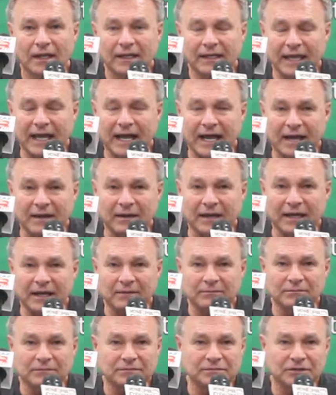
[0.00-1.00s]

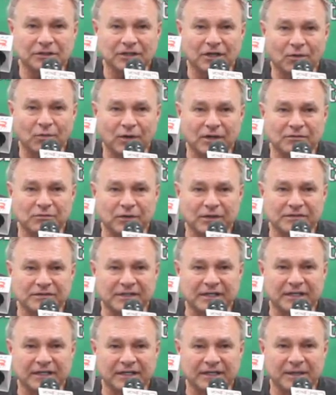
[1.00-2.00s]
Yeah, we've
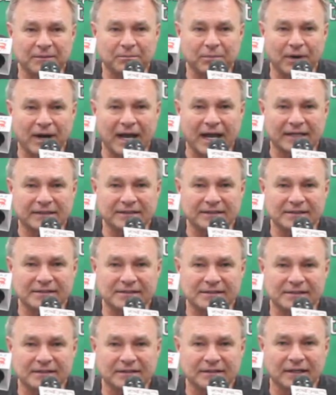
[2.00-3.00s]
seen it in
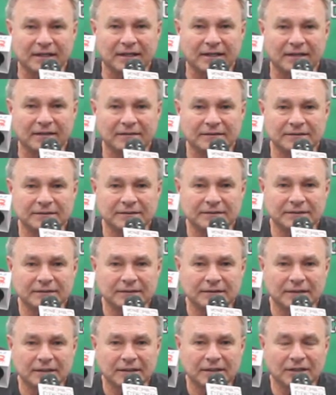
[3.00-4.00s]
practice,
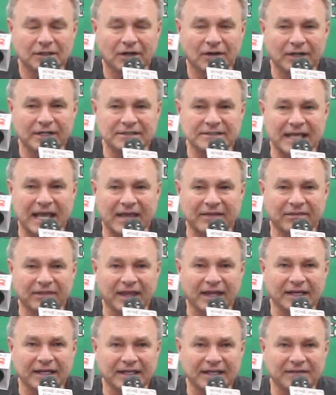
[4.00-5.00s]
and he's
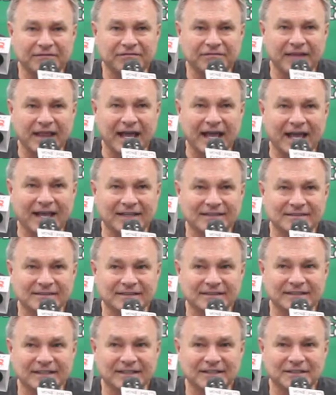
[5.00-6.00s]
athletic. He flies.
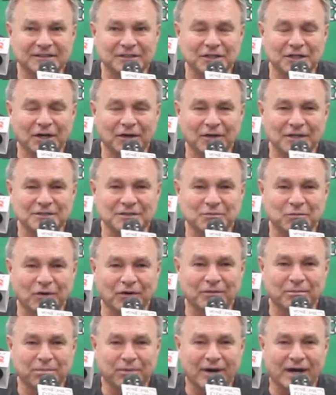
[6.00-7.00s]
And, it's
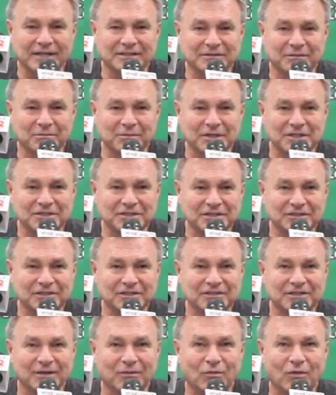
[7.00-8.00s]
worth the price of admission
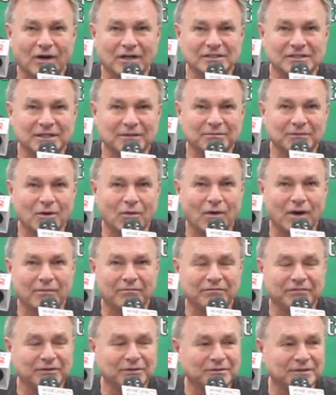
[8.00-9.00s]
just come watch him go
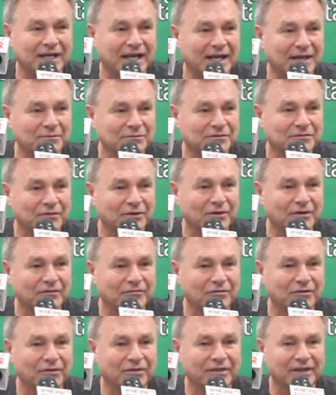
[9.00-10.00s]
up a few times
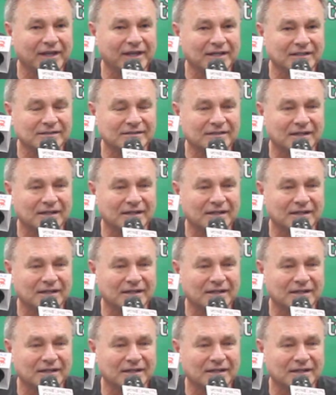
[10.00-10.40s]
for things.